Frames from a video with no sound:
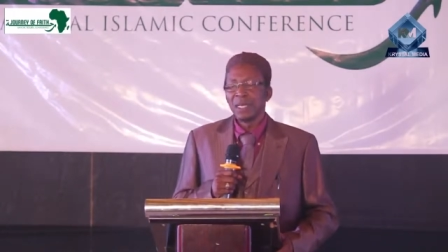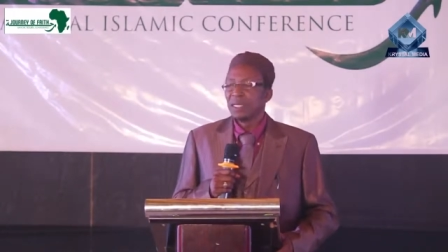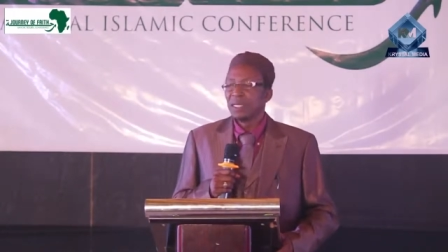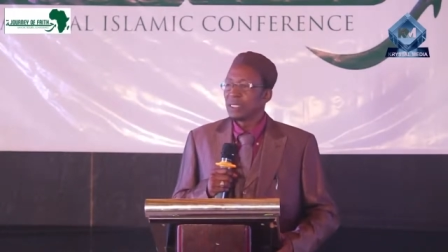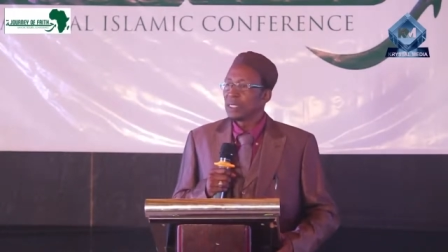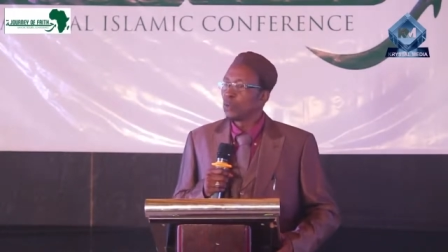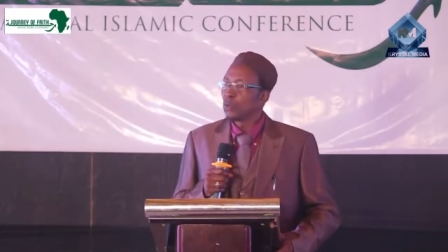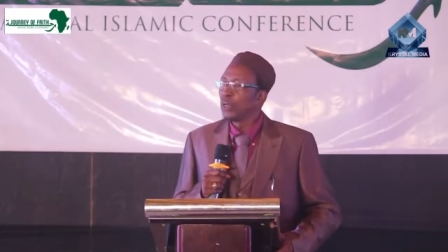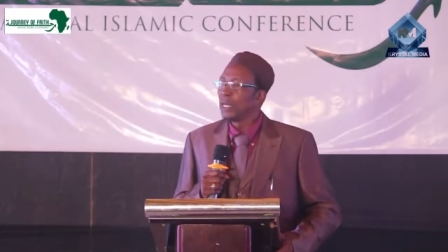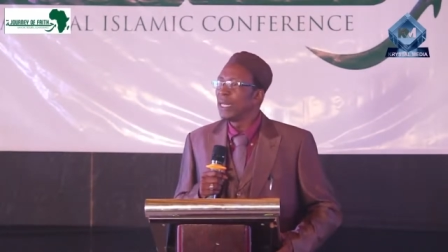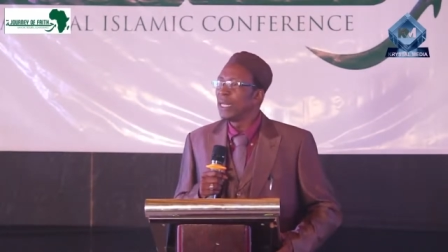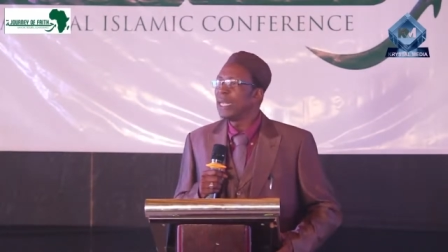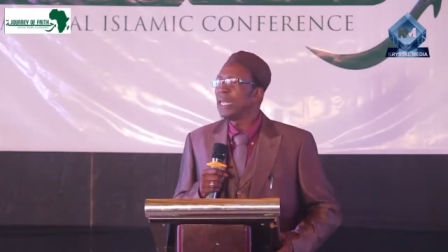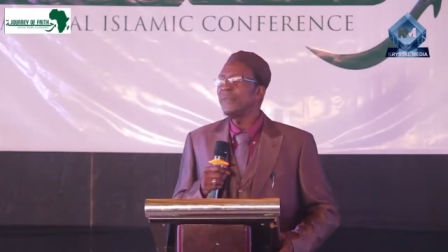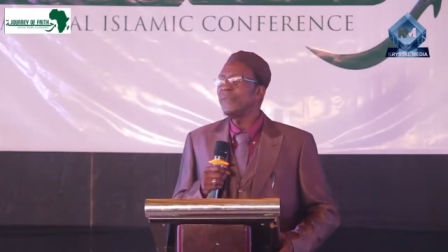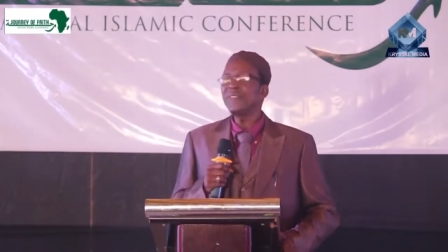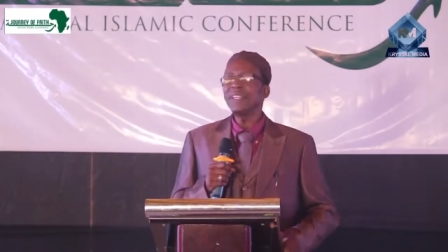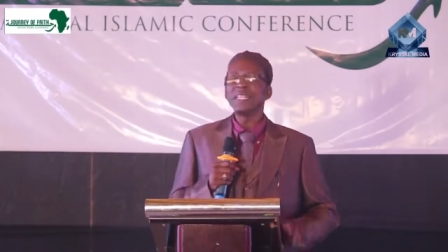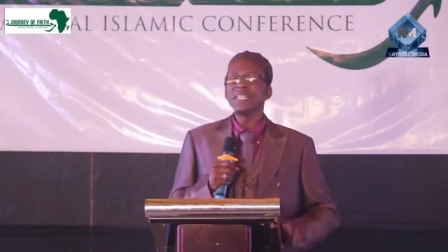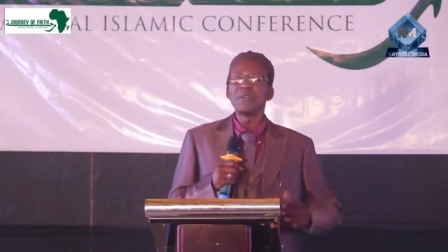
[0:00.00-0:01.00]
See, we
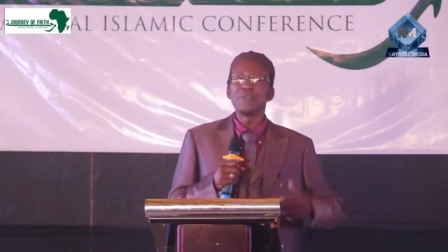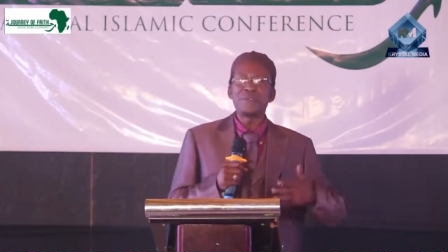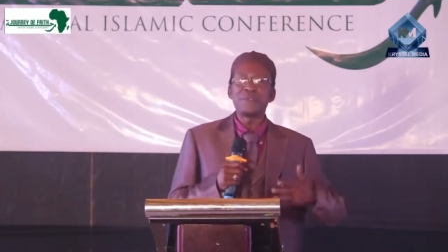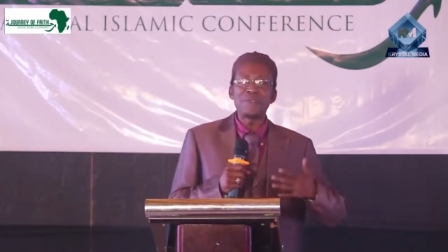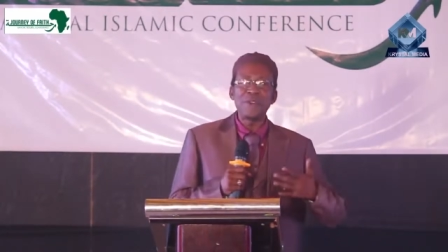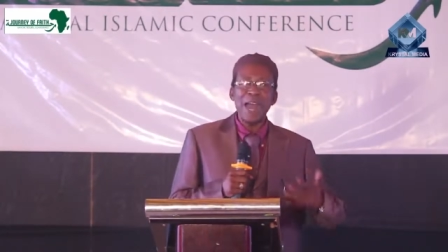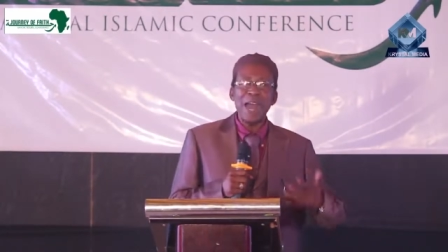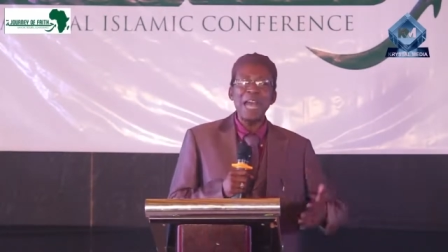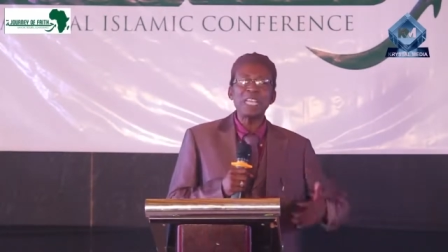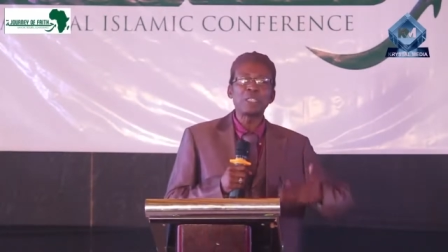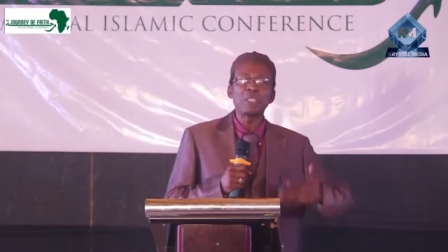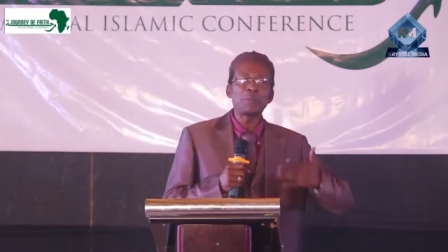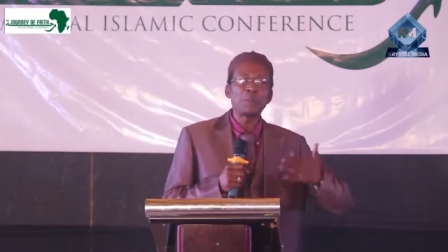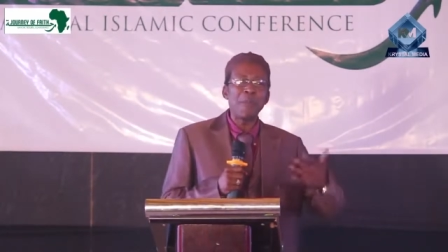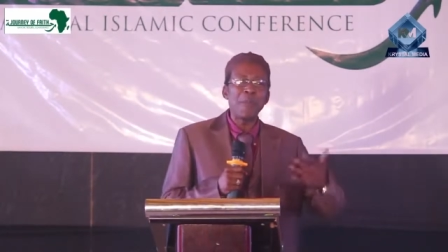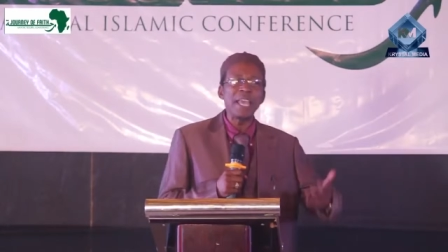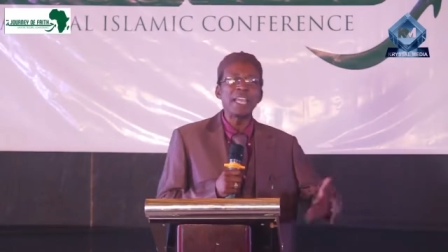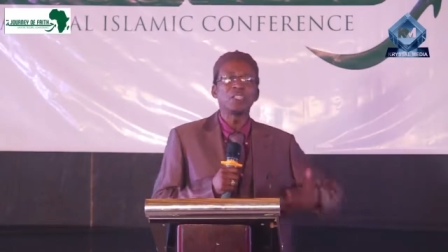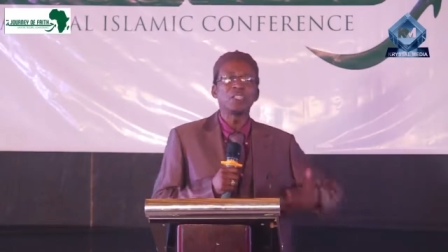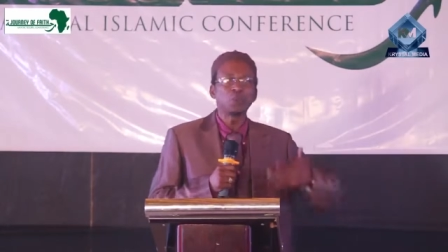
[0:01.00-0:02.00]
live in a fast
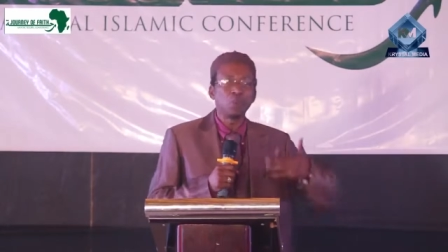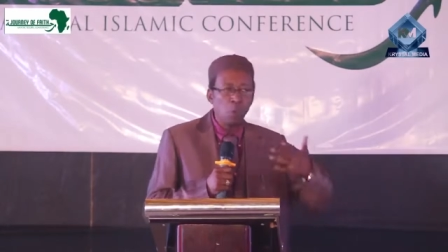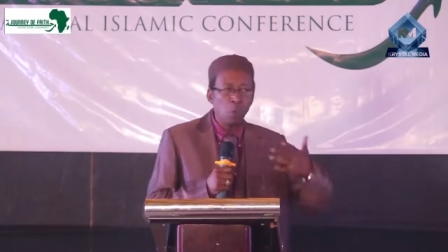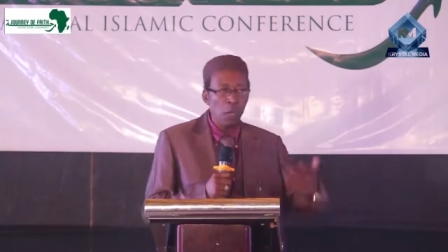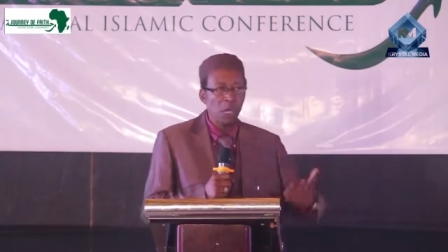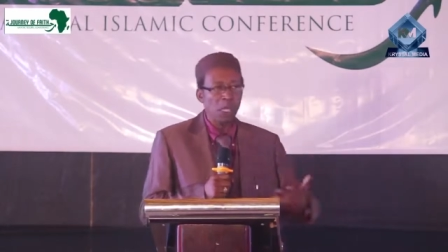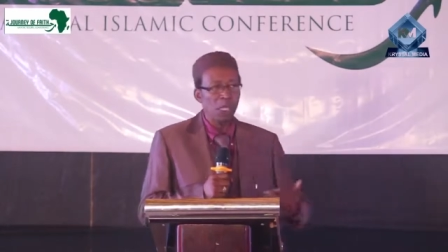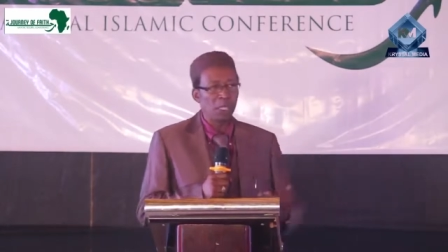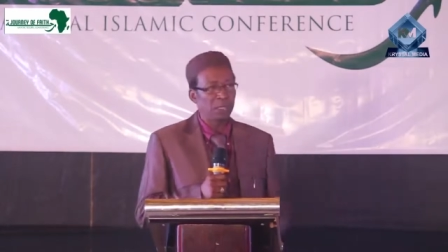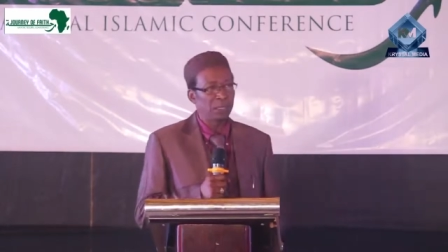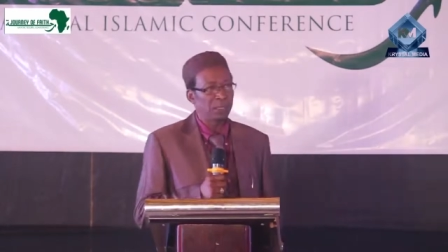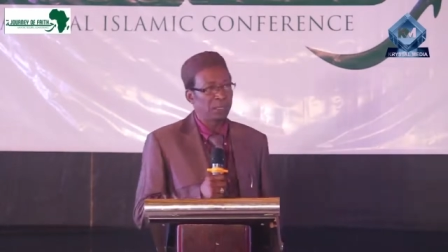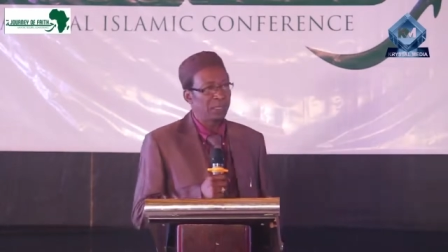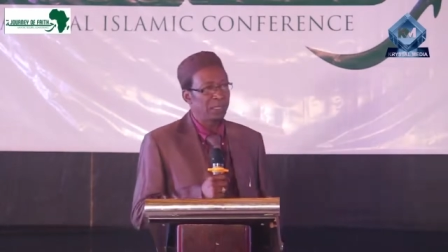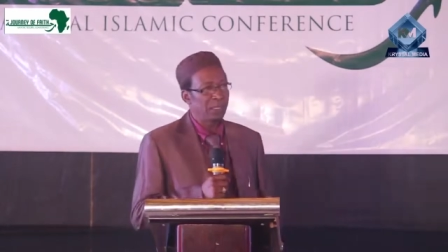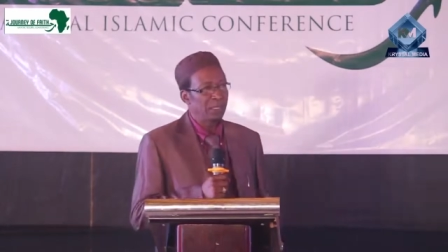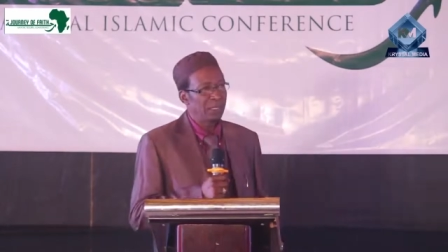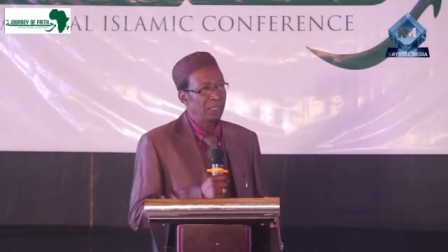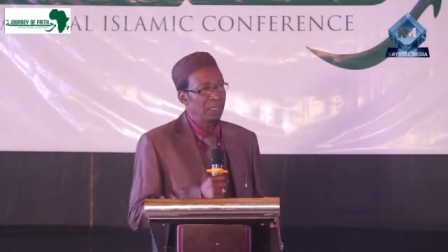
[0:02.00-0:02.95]
paced world.